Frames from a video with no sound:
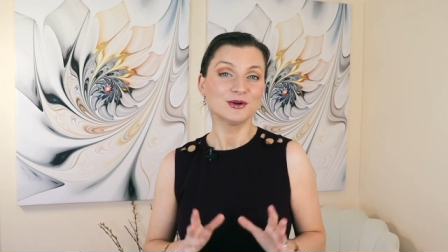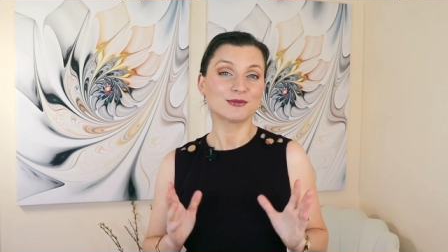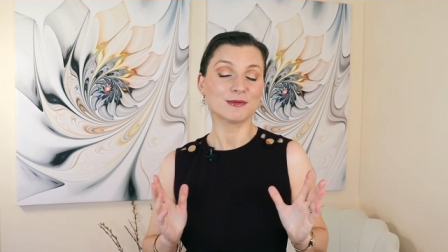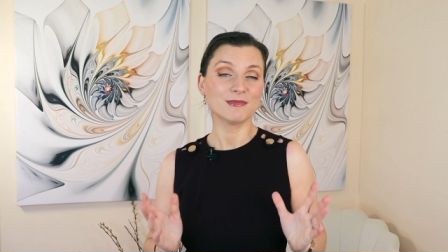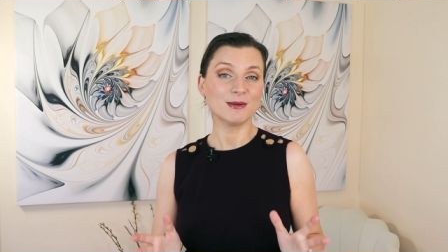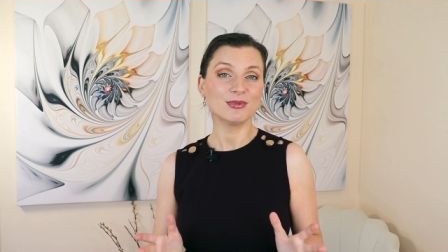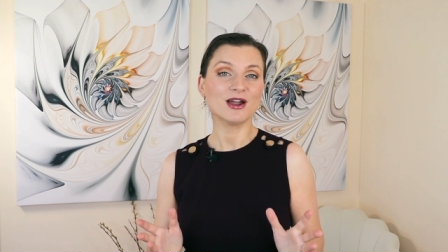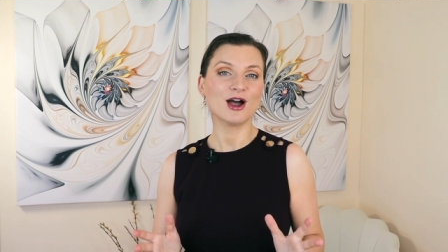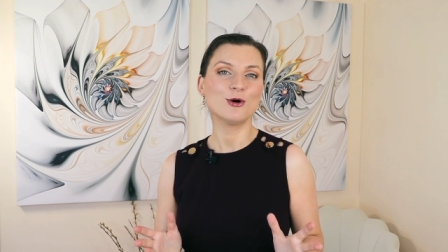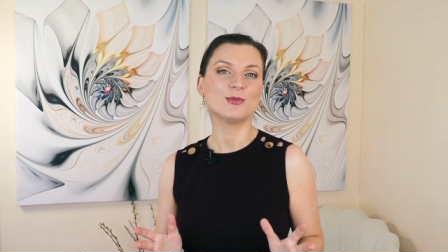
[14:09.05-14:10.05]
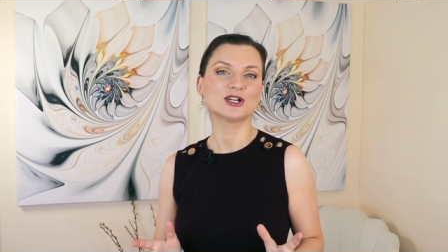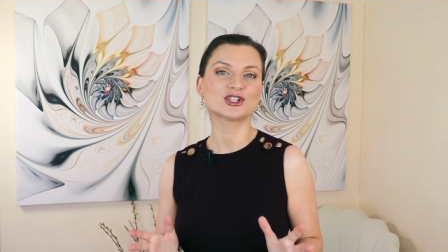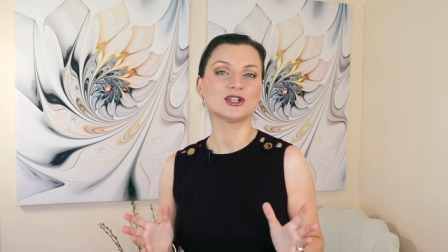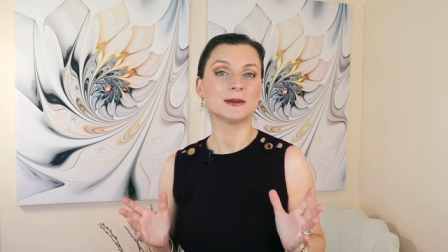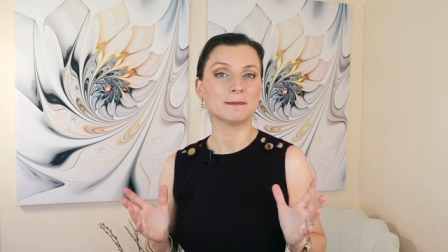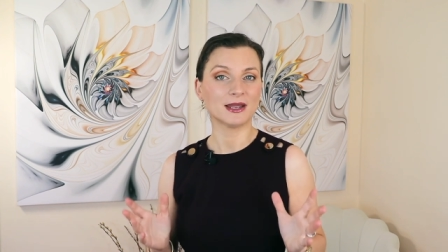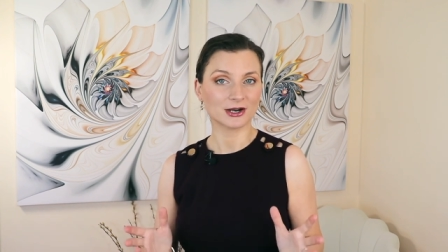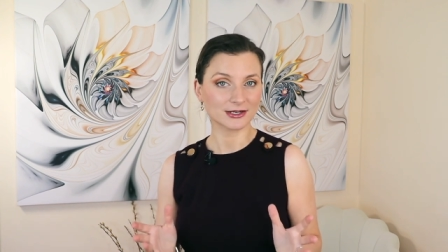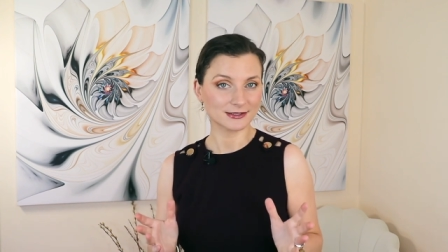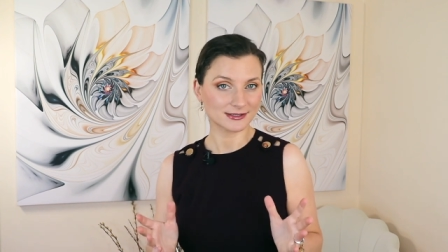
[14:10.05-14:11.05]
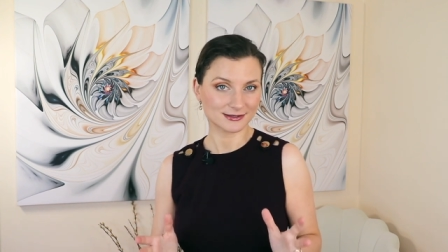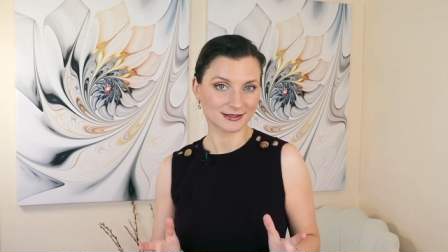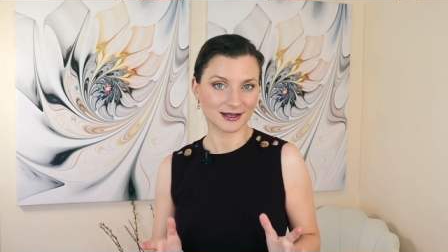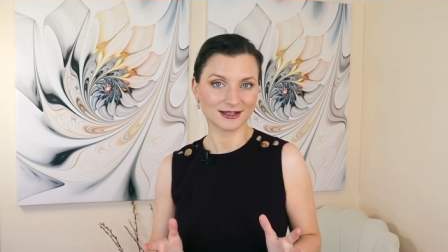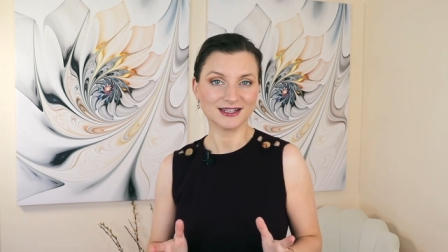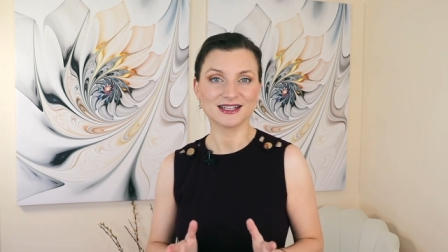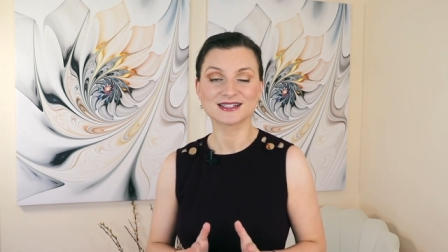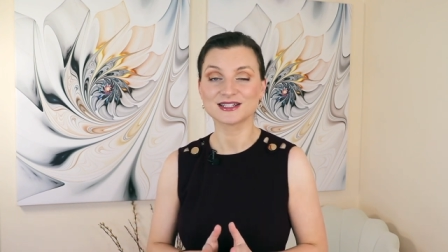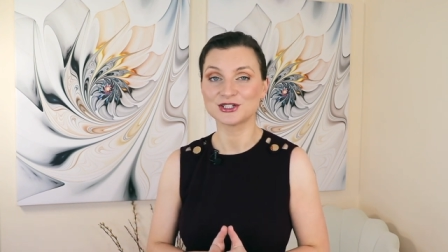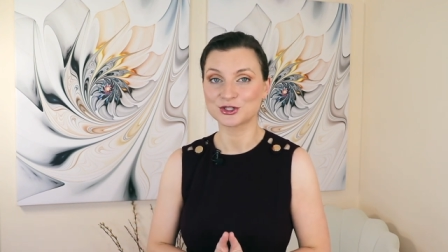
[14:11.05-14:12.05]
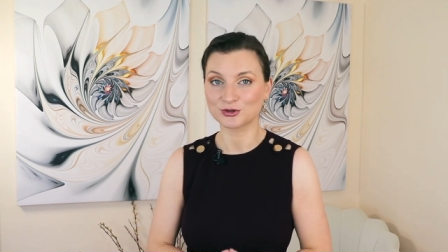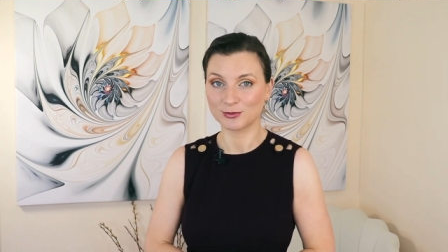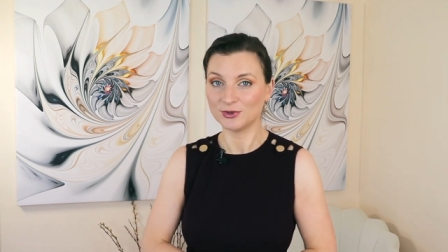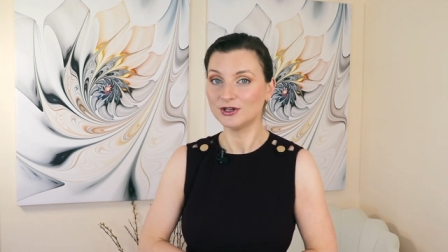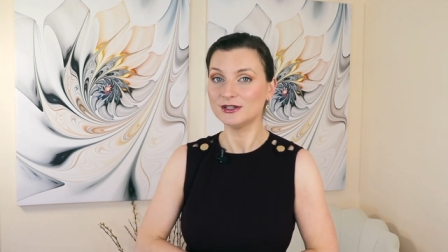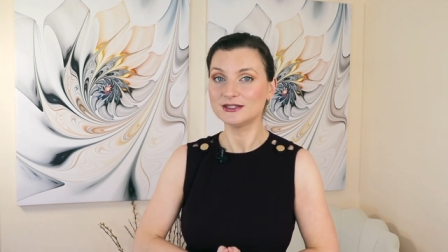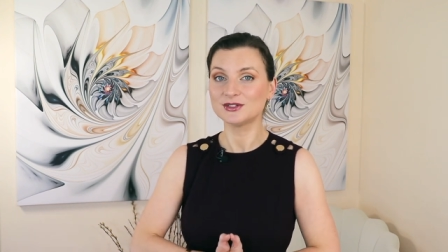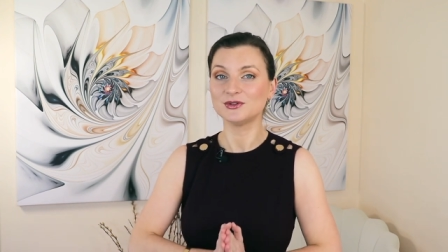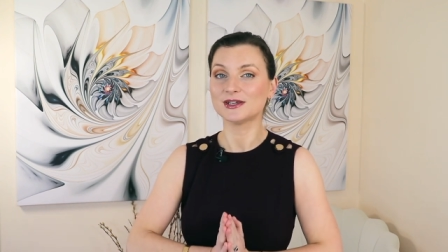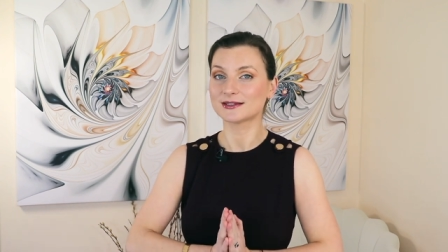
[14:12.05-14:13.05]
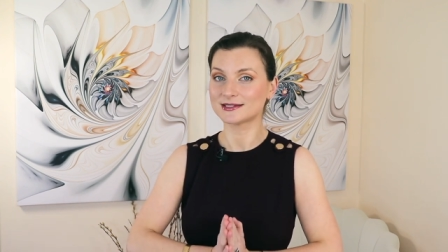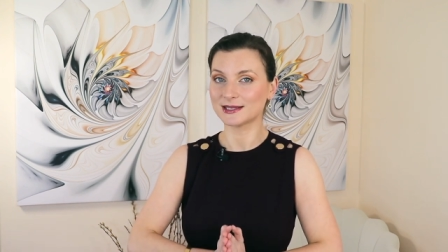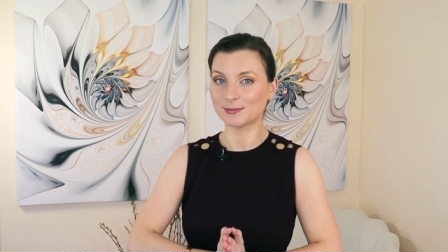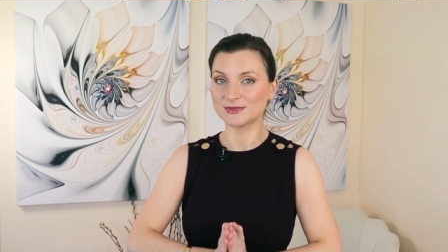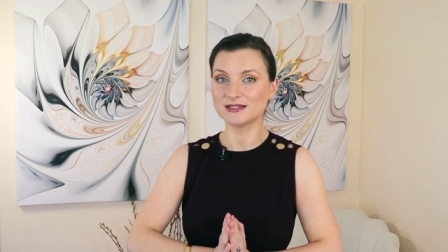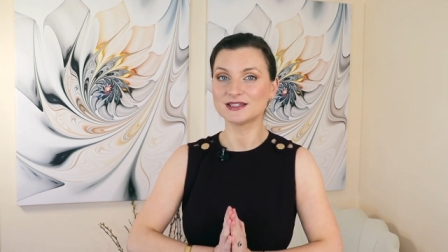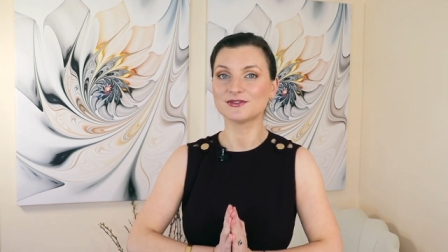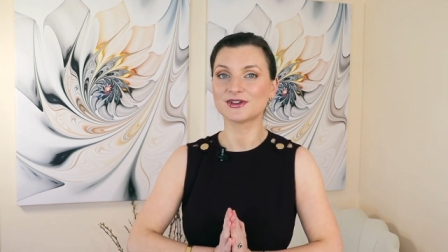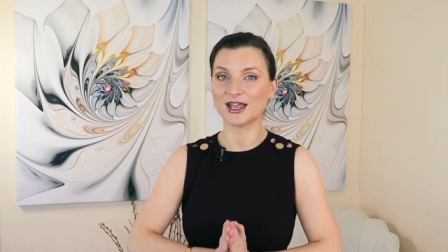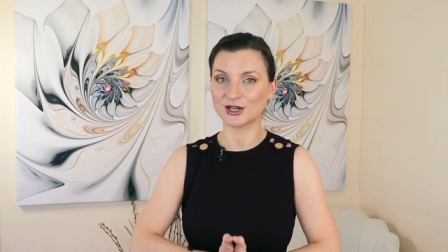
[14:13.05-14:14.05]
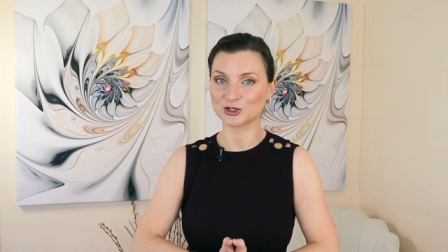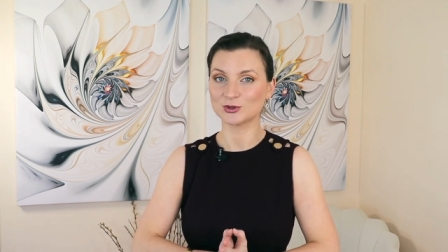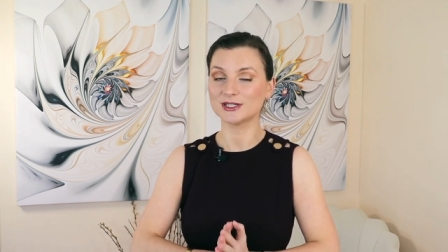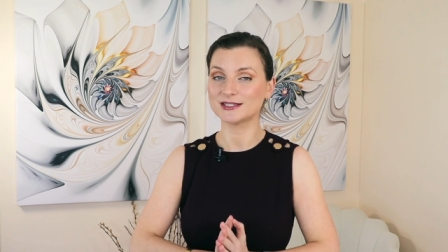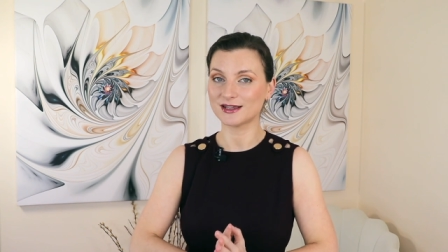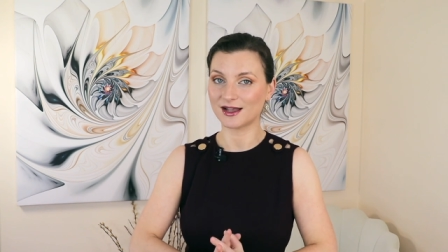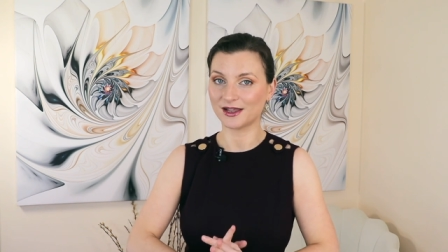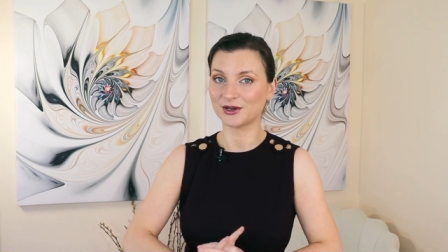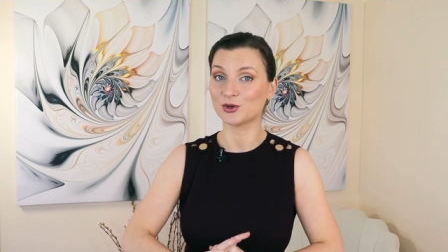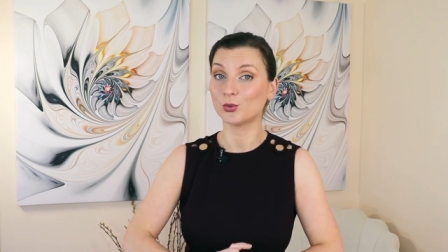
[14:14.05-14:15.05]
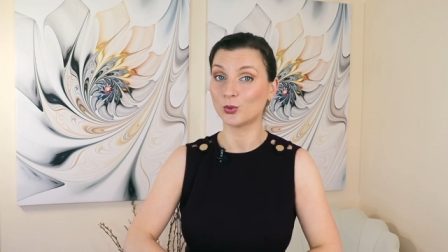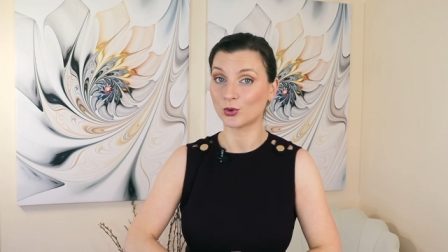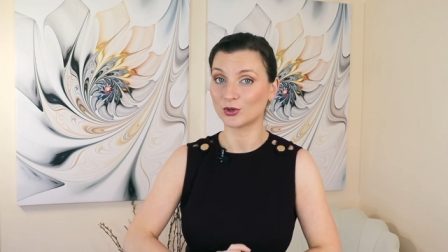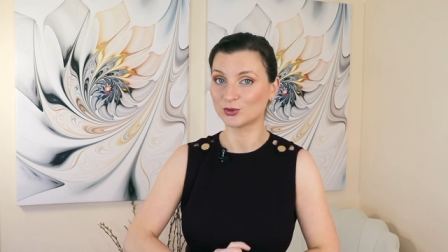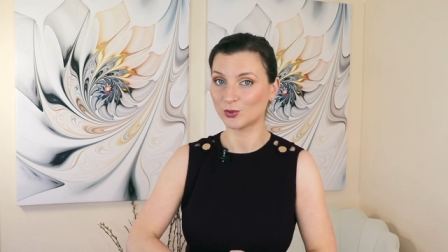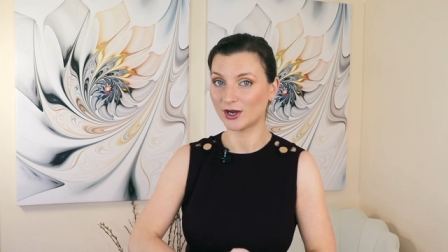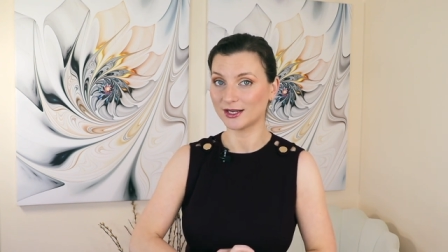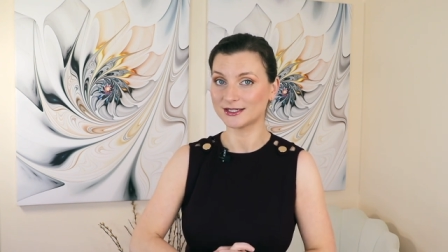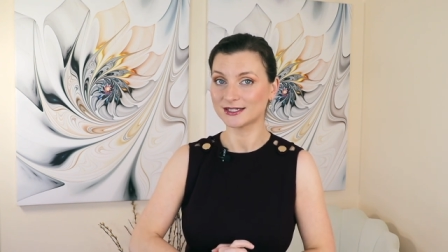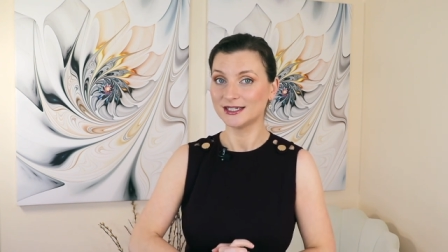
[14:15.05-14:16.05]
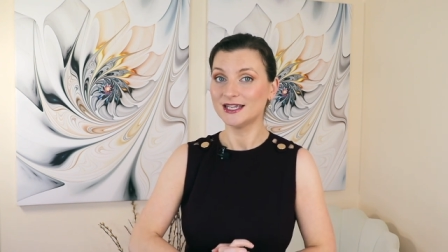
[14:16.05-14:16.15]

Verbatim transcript: Remember how much the American style has contributed to the acceptance of casual attire worldwide.